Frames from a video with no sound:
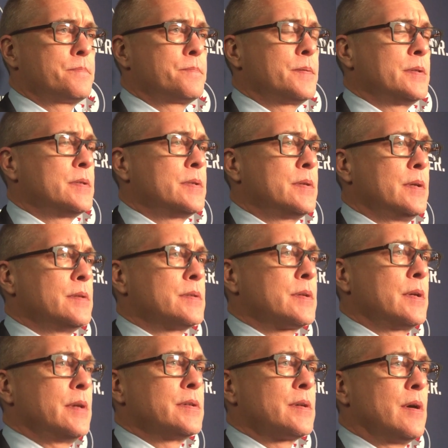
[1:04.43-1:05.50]
He's,
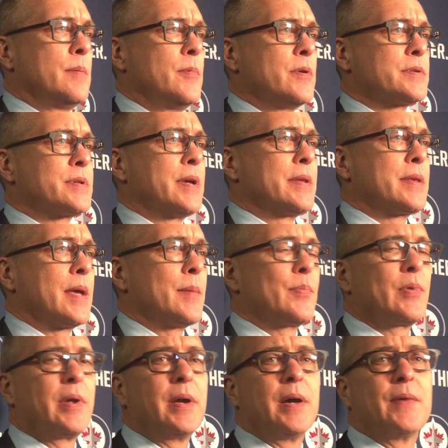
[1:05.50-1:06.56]
he's, he's almost at
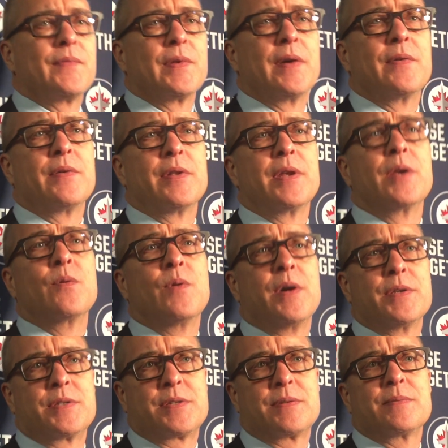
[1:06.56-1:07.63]
that playoff level that he
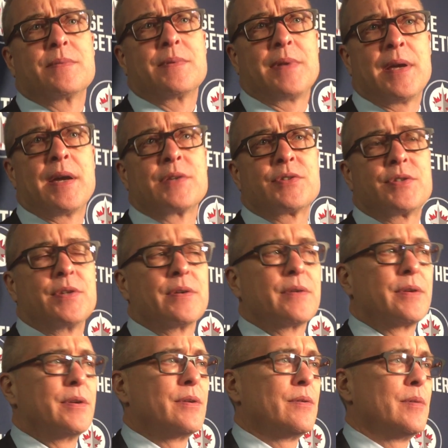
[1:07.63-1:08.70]
was last
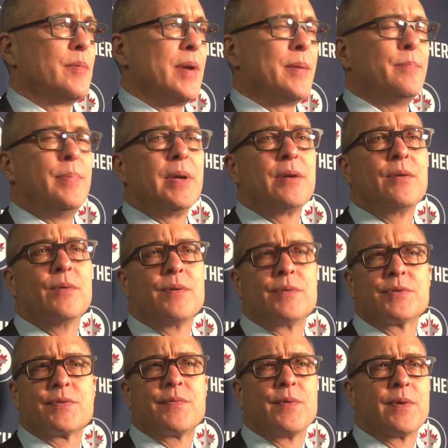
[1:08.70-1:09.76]
year, and big
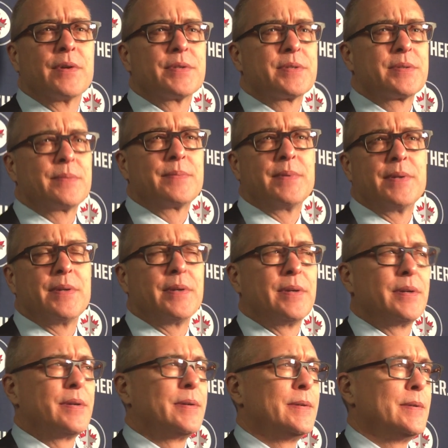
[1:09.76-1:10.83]
goals for us.
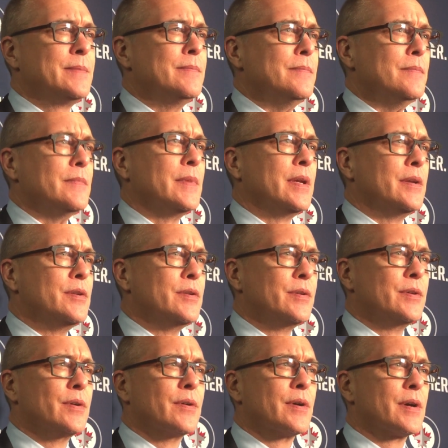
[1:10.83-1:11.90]
Uh, in
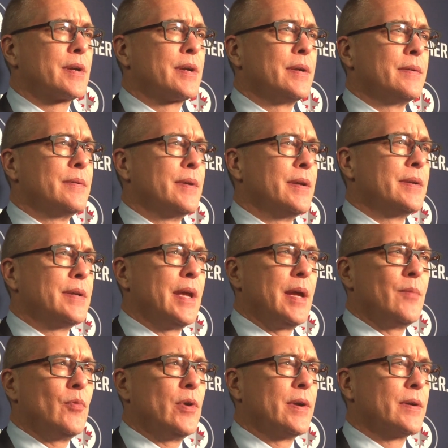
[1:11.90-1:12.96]
New York and, and
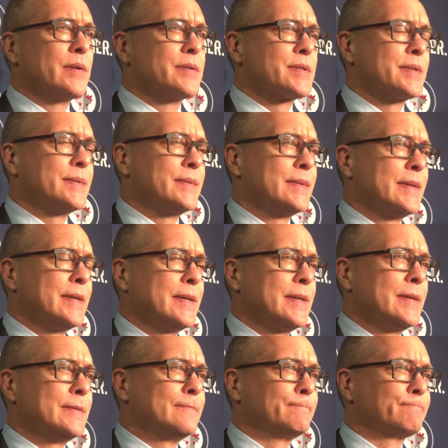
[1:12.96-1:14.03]
game winners and,
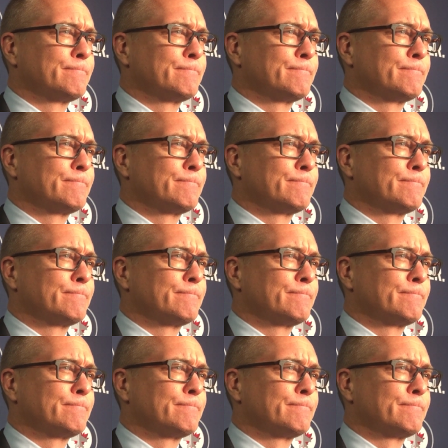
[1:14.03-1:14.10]
uh,